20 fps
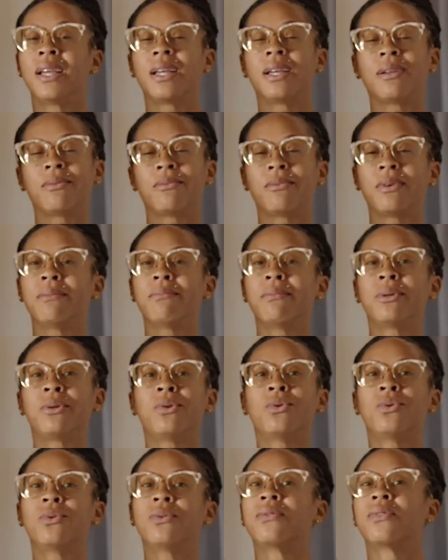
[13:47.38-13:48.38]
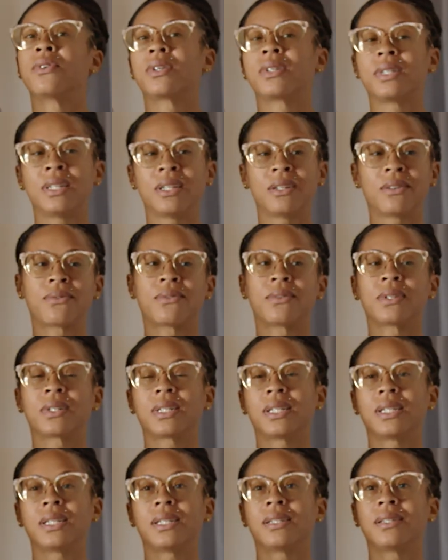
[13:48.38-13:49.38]
and we maneuver
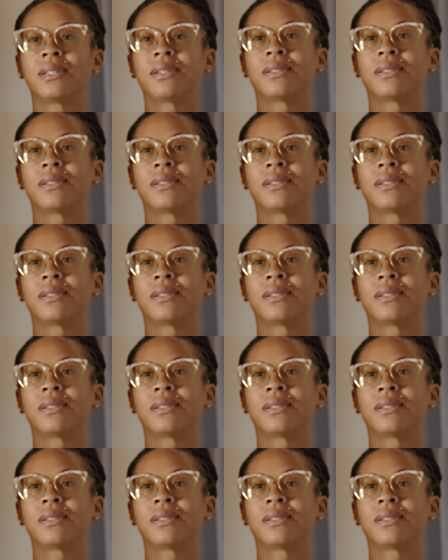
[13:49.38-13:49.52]
differently.